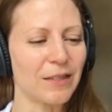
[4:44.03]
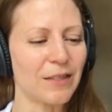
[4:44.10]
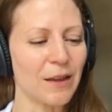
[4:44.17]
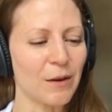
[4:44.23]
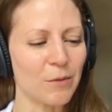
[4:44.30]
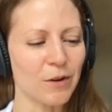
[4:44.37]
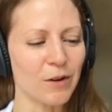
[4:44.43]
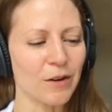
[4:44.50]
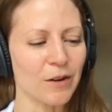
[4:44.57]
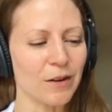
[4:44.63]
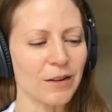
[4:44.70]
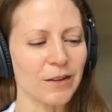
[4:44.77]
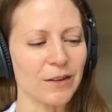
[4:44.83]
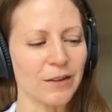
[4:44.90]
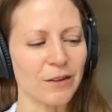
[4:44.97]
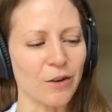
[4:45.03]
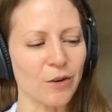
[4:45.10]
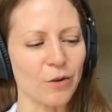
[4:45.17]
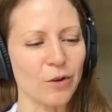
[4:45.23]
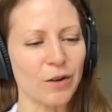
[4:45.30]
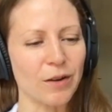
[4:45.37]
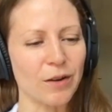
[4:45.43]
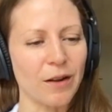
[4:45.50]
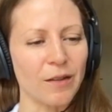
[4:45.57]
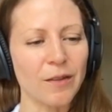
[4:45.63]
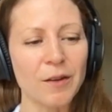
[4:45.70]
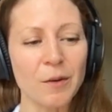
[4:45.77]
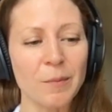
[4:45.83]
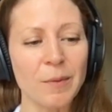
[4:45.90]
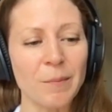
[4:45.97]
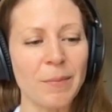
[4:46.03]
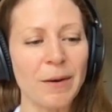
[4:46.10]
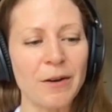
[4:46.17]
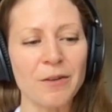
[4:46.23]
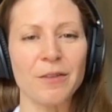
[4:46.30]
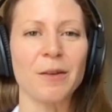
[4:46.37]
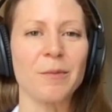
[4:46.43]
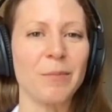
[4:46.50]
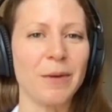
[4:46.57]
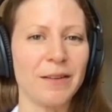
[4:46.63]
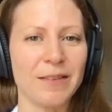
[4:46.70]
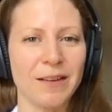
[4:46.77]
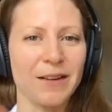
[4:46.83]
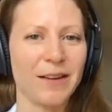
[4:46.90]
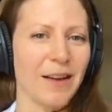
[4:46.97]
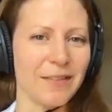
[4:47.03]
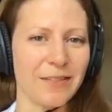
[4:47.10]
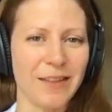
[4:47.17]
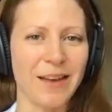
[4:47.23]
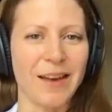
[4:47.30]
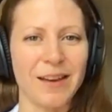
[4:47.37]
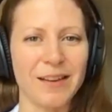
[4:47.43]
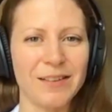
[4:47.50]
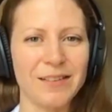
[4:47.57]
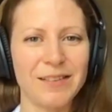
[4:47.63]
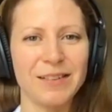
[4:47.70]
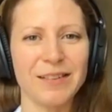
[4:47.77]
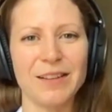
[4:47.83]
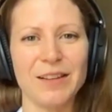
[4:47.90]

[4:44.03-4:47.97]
were, a little bit better than baseline at the end,